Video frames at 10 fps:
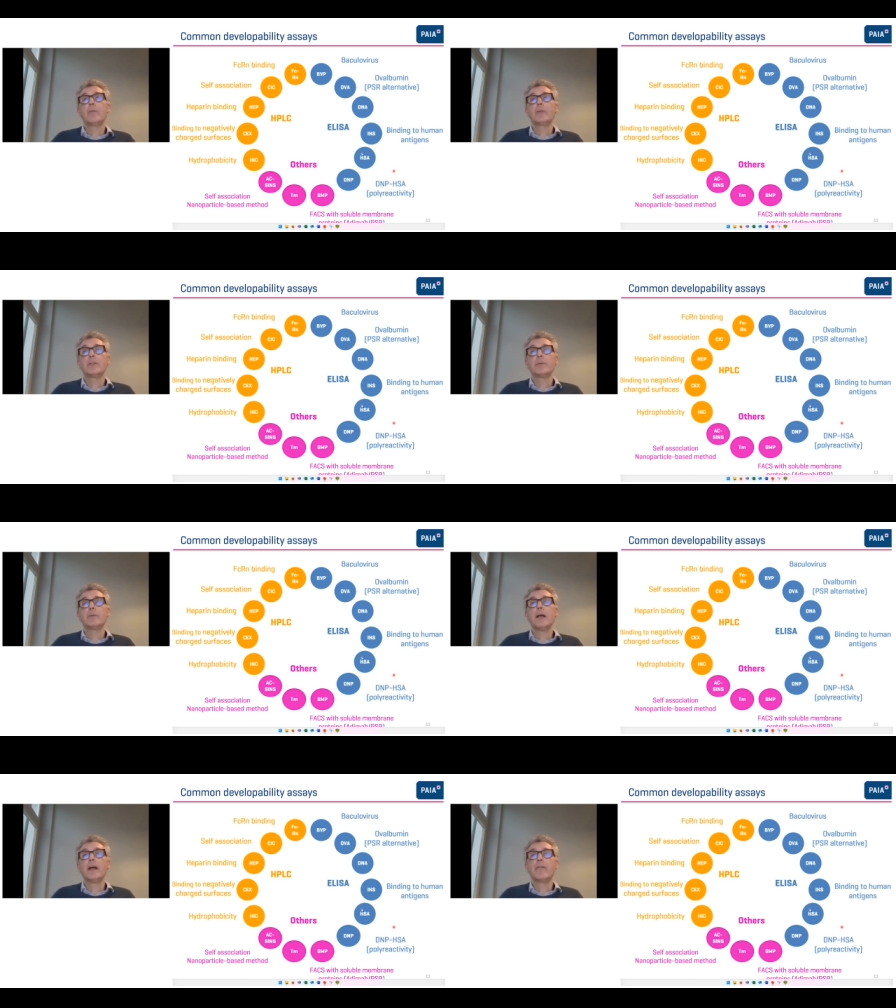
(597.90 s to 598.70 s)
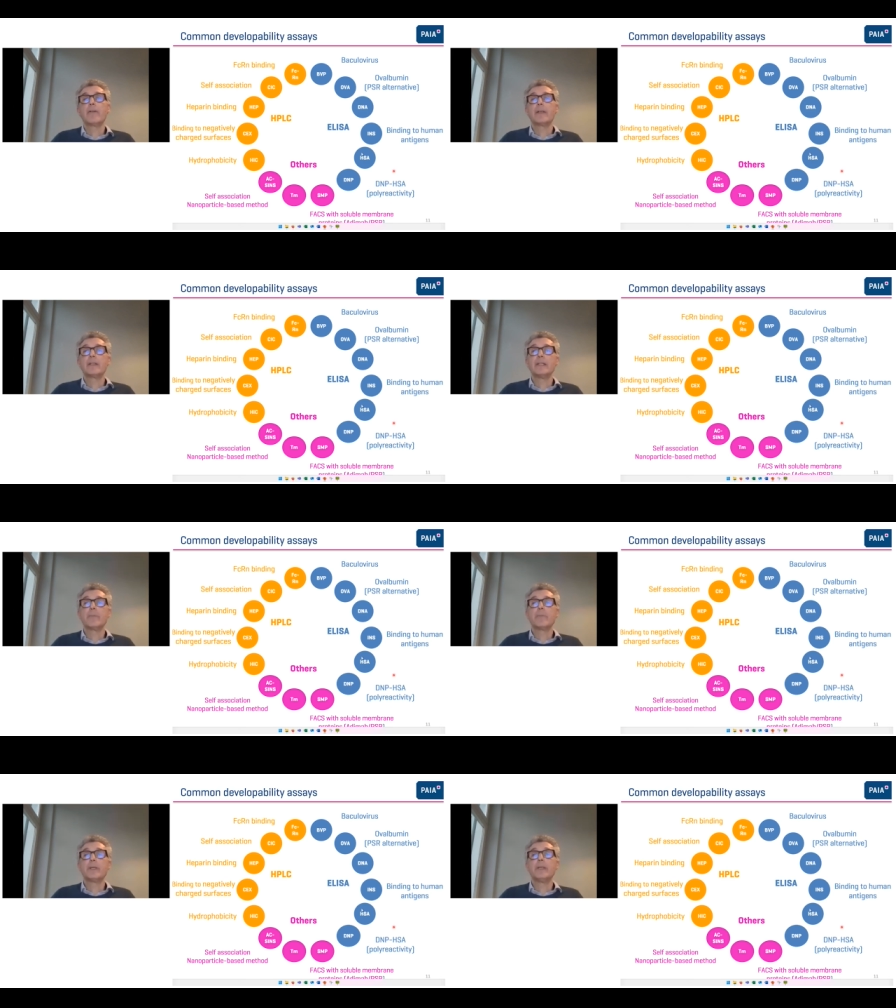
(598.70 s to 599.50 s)
We do have a
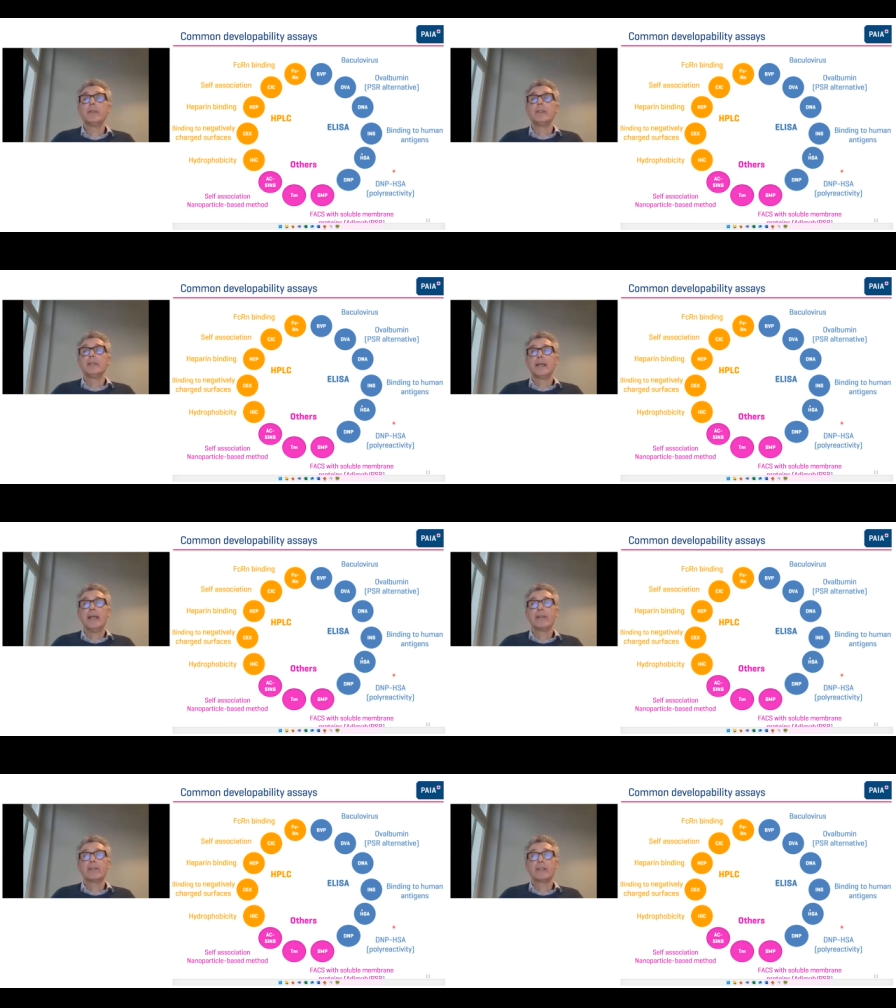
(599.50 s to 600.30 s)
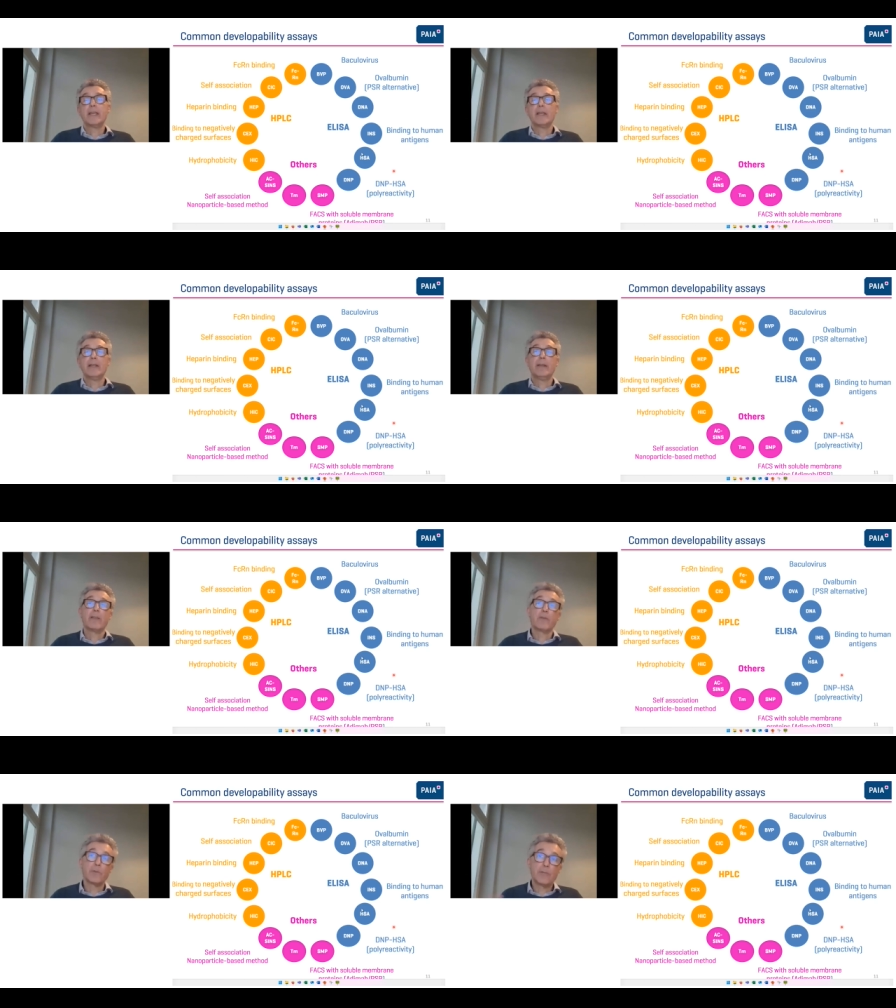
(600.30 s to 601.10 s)
DNP HSA,
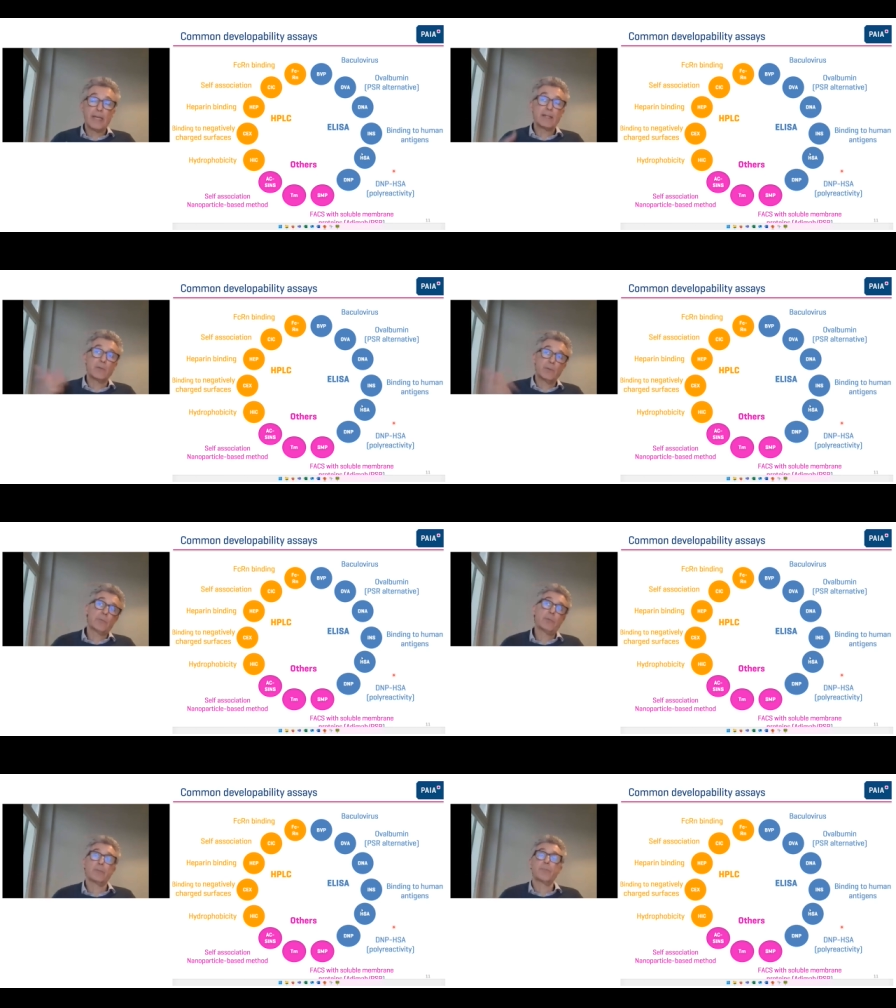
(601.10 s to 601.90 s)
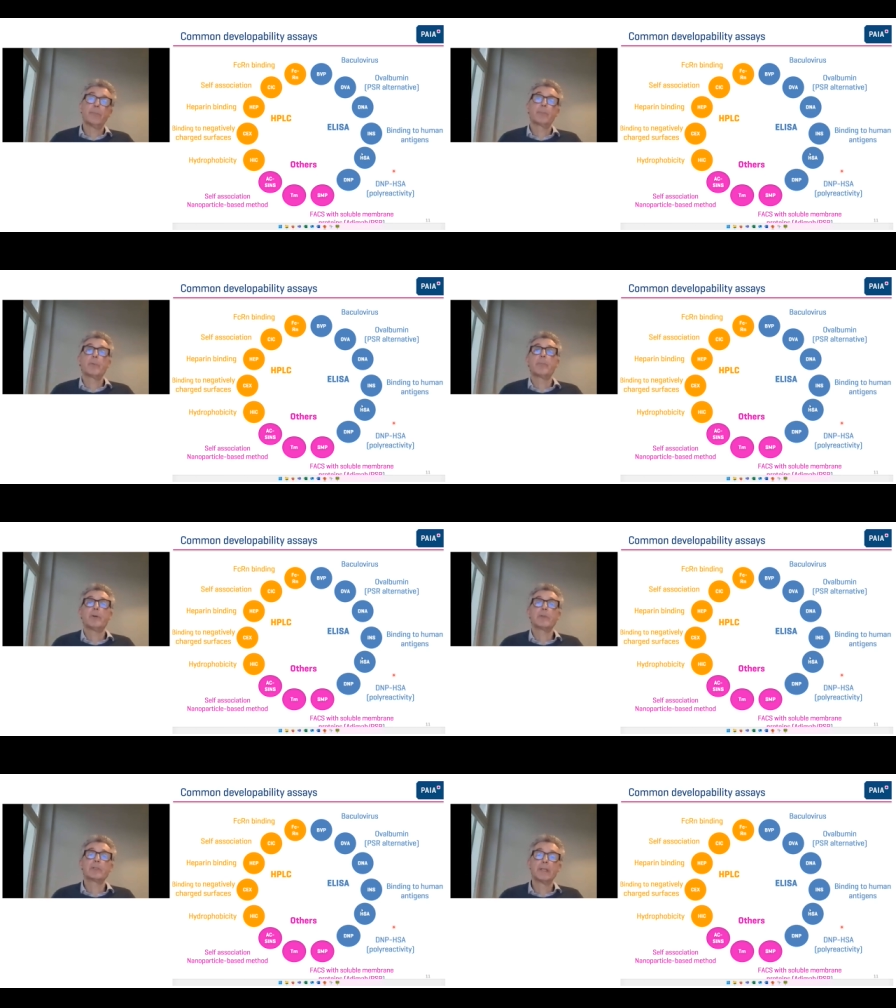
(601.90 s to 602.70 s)
another reagent which was
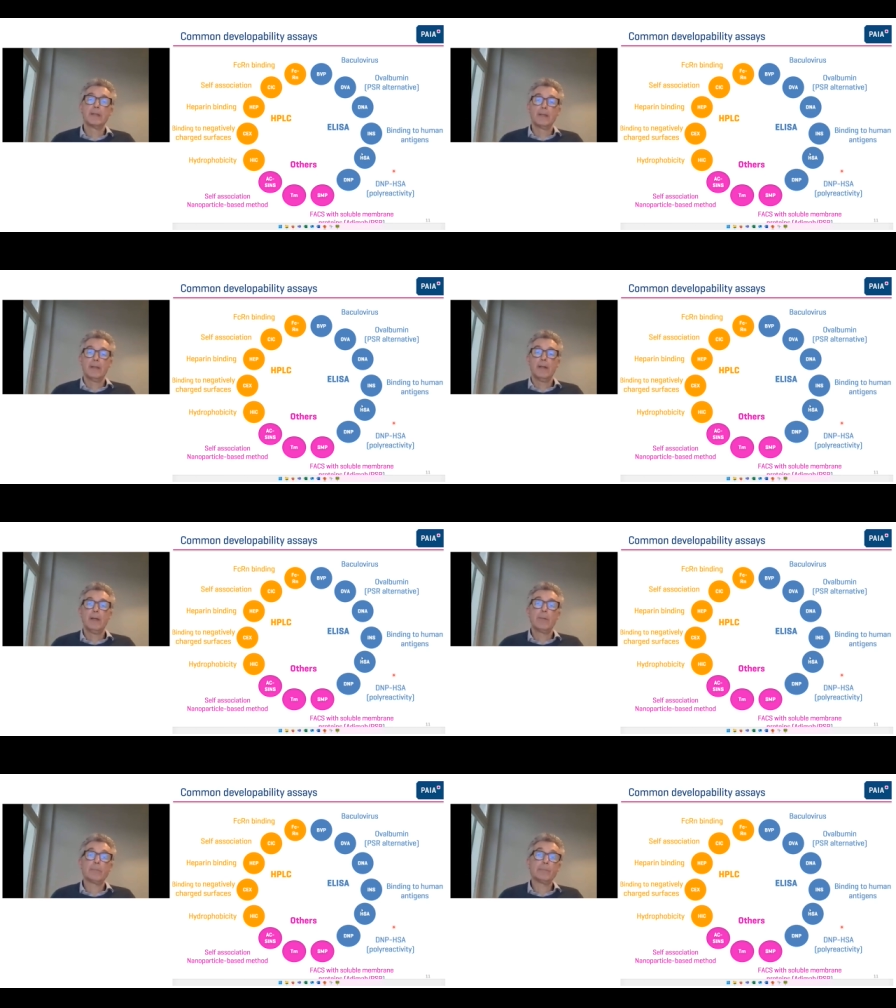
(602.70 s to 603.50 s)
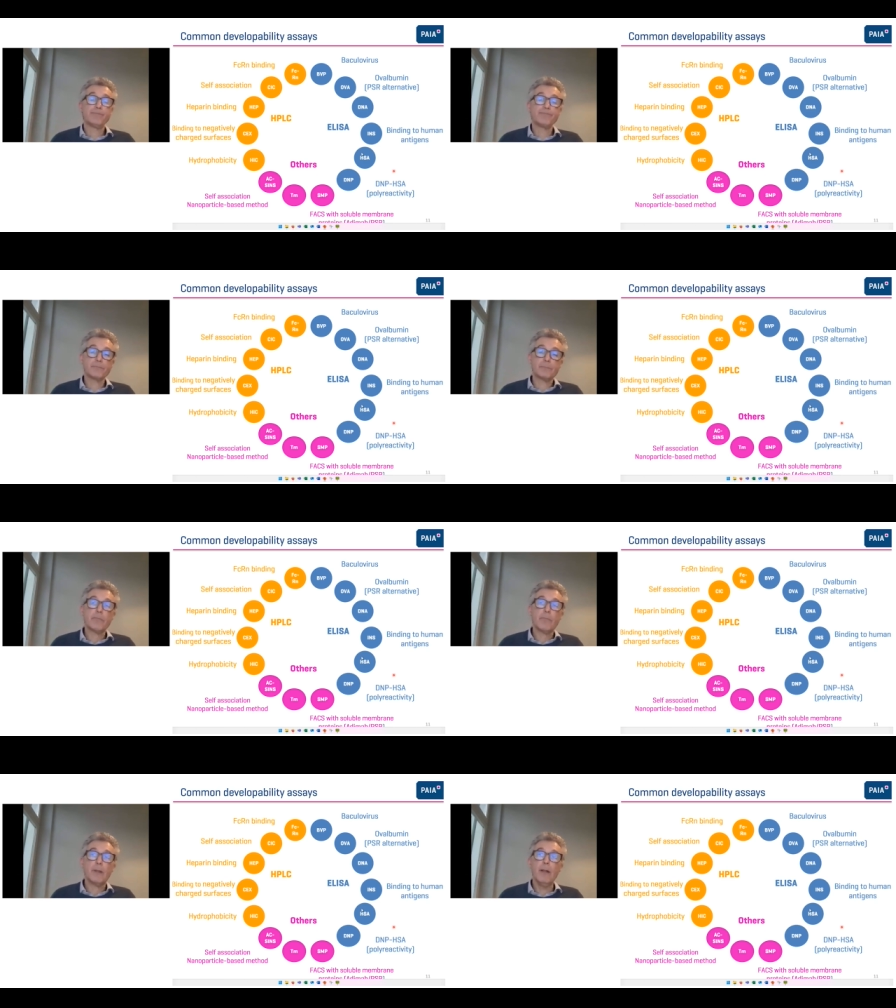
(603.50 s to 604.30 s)
proposed
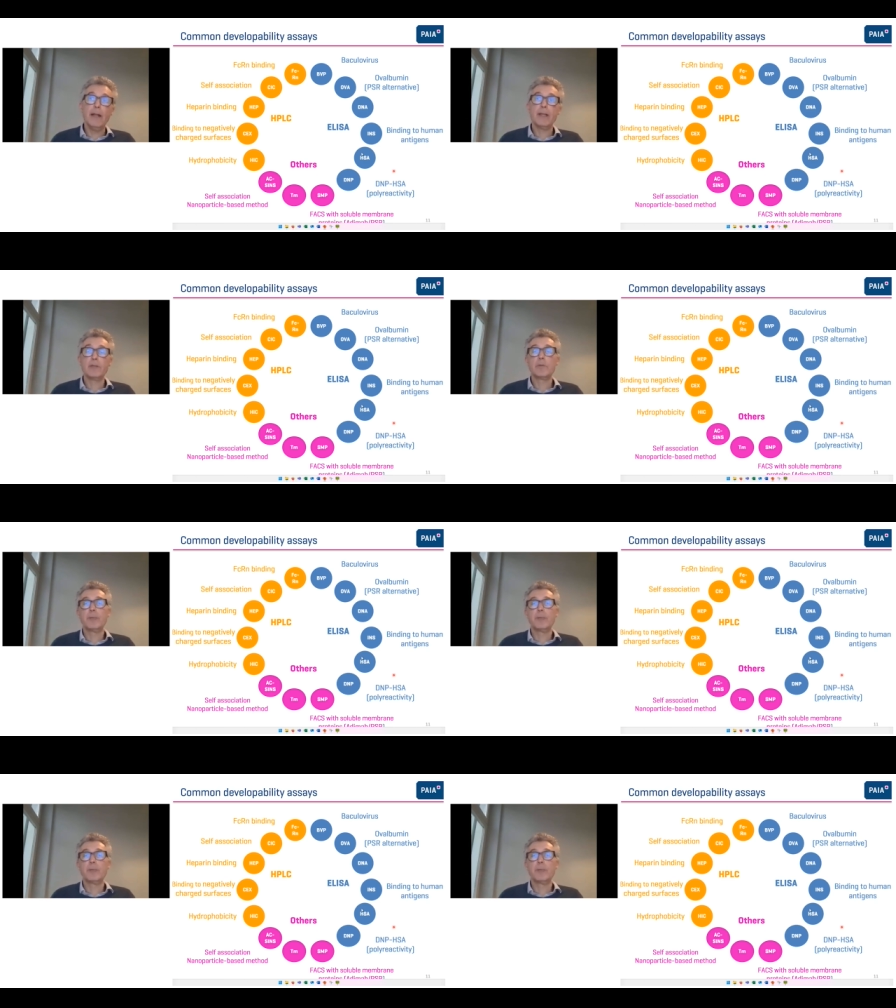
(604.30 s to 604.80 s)
to